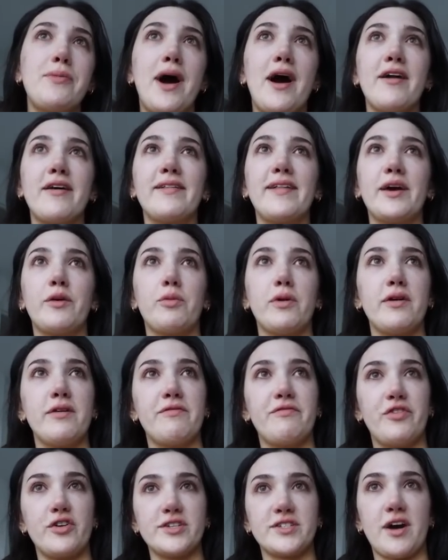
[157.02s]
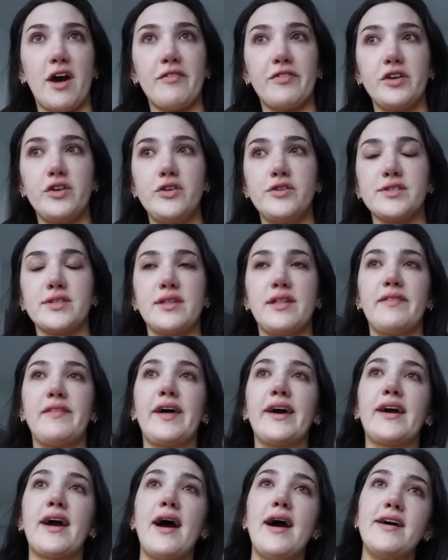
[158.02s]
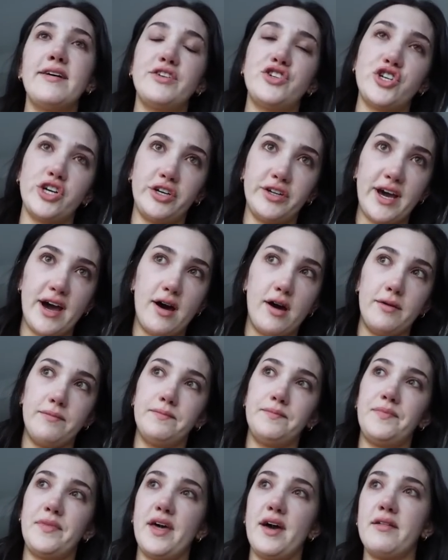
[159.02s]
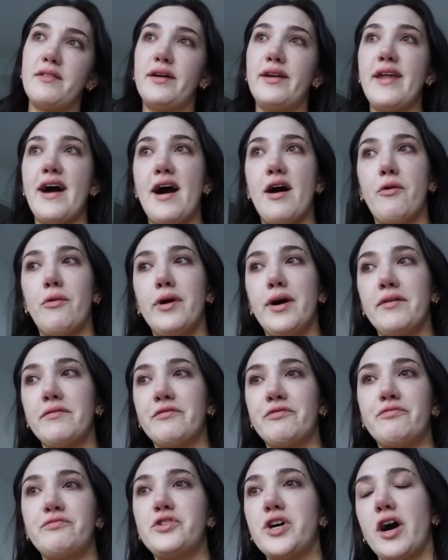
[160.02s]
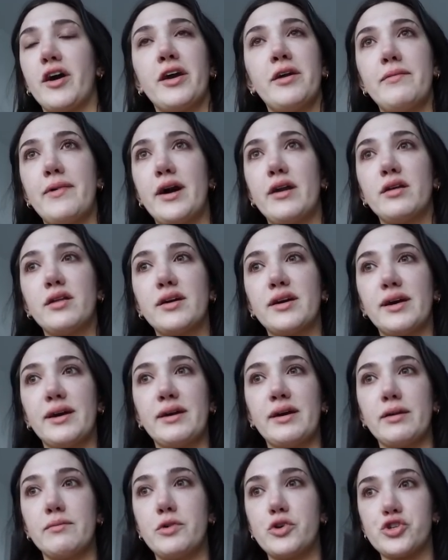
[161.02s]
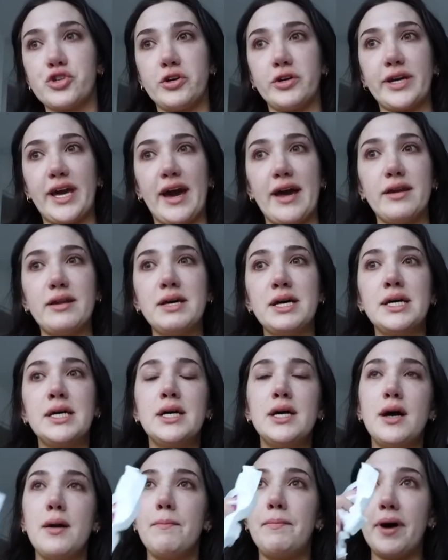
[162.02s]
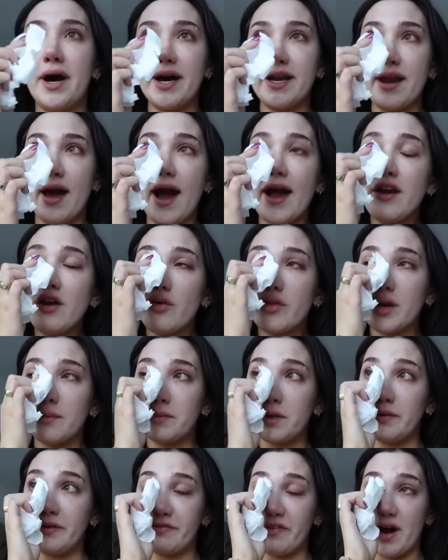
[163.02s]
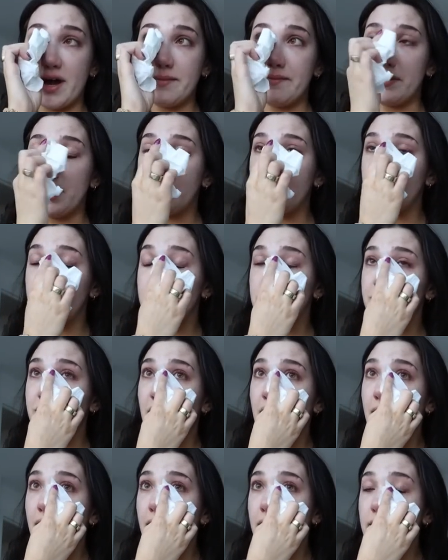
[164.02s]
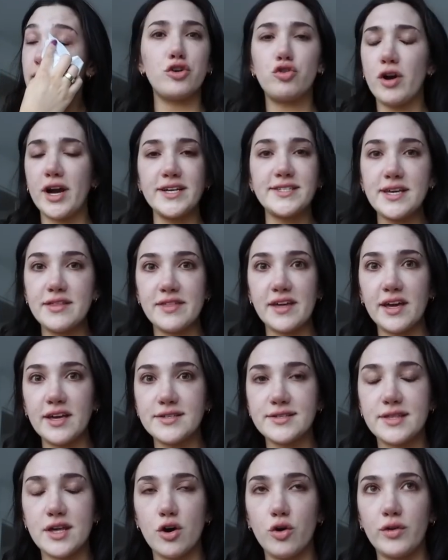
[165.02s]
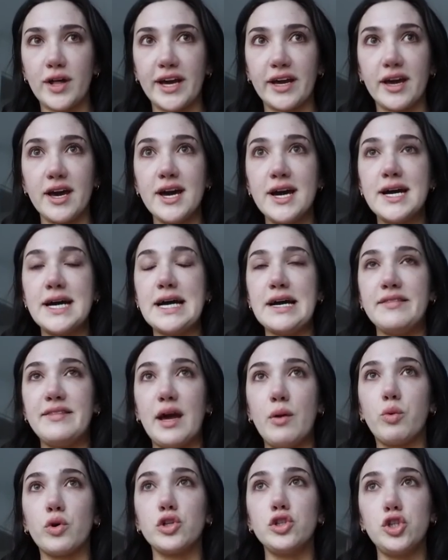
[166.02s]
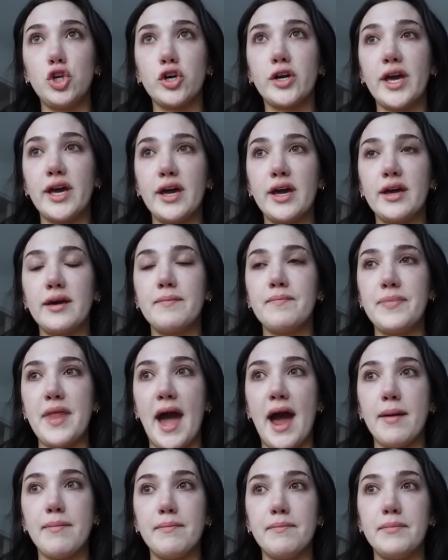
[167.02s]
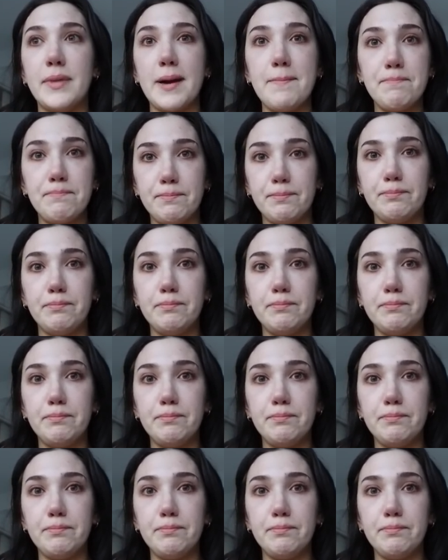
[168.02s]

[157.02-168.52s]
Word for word: about it like when I first got the news and then like I chilled out and then now talking about it like I get emotional again, but I know that I'm gonna be fine. It's fine. The crazy thing is though, like they were looking at my